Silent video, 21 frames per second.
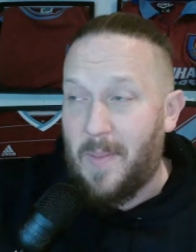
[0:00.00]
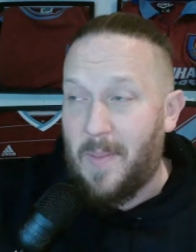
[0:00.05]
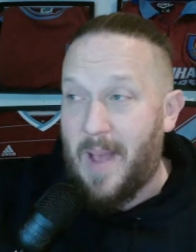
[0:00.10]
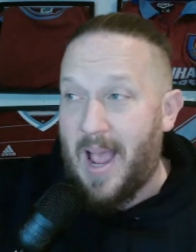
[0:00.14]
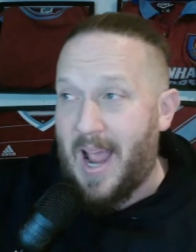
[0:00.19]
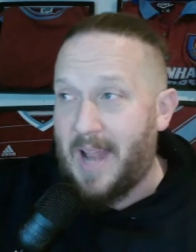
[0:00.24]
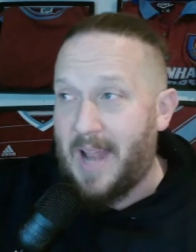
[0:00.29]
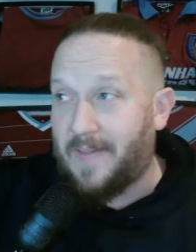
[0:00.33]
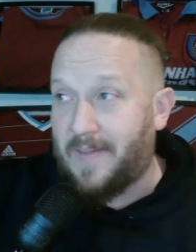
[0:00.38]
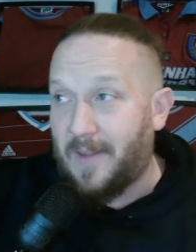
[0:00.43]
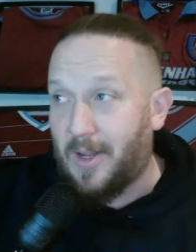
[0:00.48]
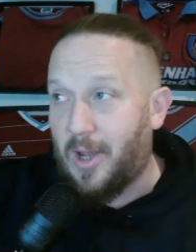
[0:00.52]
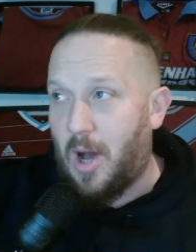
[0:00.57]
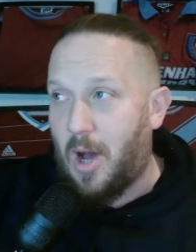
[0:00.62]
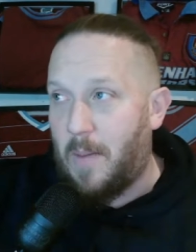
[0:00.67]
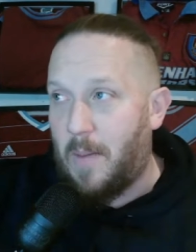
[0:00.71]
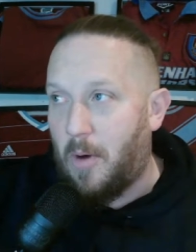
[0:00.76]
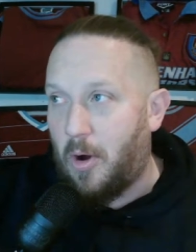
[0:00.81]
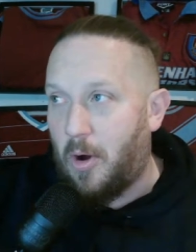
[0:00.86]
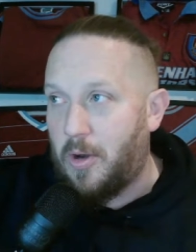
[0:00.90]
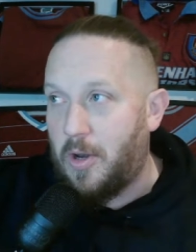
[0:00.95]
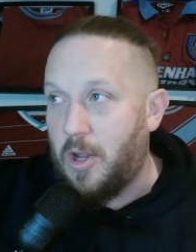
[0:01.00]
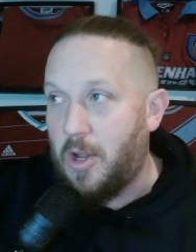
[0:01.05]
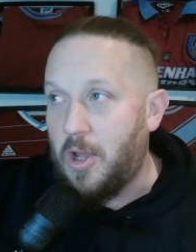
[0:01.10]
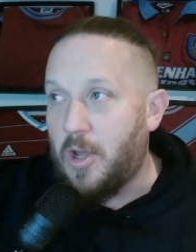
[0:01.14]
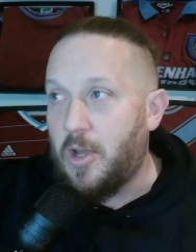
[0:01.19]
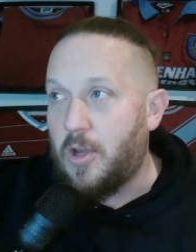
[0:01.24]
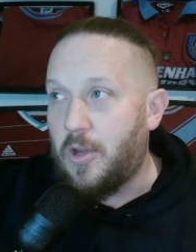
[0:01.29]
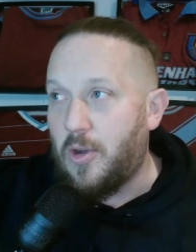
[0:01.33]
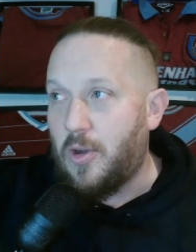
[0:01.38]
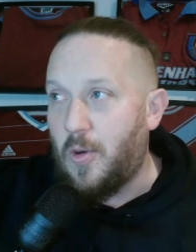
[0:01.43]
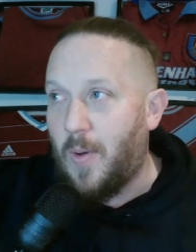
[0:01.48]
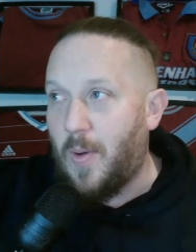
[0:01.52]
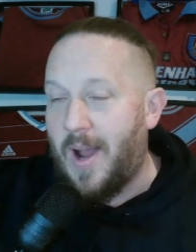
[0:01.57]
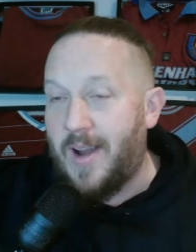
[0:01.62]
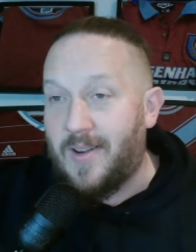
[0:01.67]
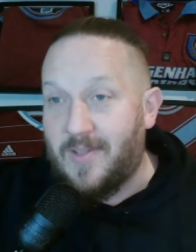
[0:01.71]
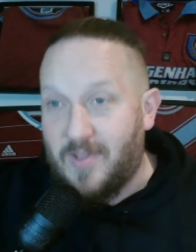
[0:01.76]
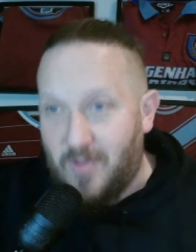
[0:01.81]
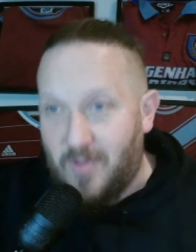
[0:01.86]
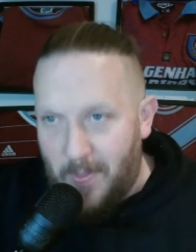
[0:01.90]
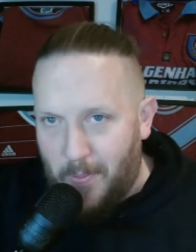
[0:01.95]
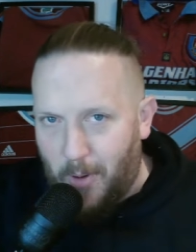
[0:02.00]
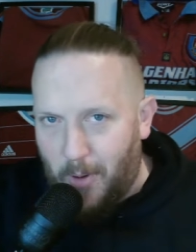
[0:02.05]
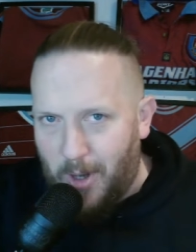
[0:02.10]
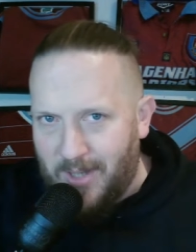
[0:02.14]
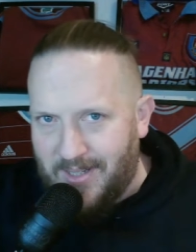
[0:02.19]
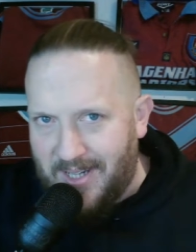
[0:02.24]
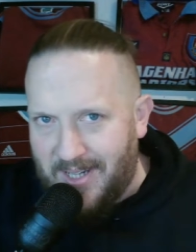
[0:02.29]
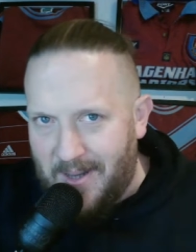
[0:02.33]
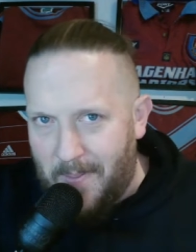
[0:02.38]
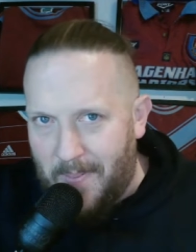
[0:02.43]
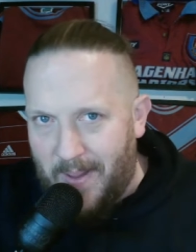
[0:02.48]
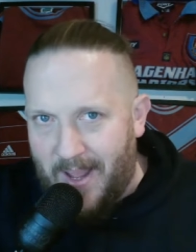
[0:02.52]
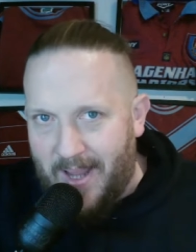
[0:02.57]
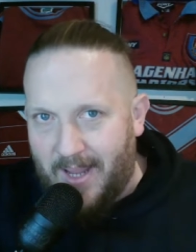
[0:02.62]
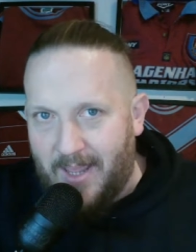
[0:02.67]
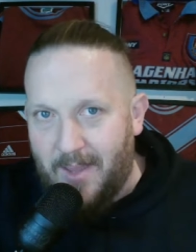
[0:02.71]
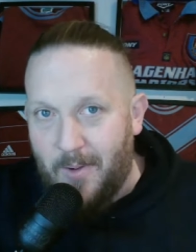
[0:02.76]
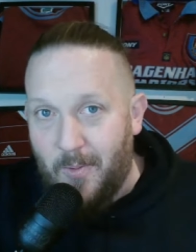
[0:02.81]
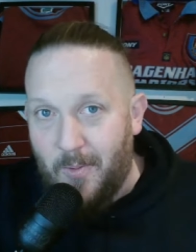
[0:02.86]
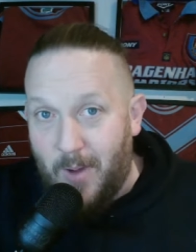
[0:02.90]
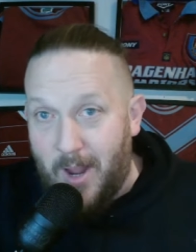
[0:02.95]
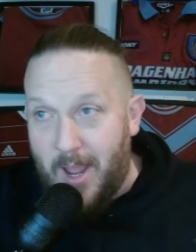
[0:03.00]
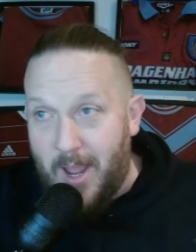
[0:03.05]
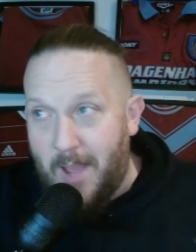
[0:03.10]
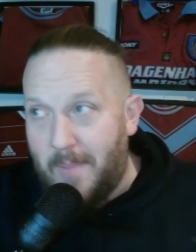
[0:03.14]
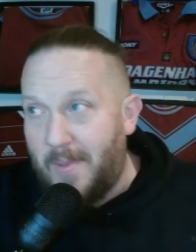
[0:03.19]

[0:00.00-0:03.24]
thumbs up, and come on, you Irons. Three points in the bag. Why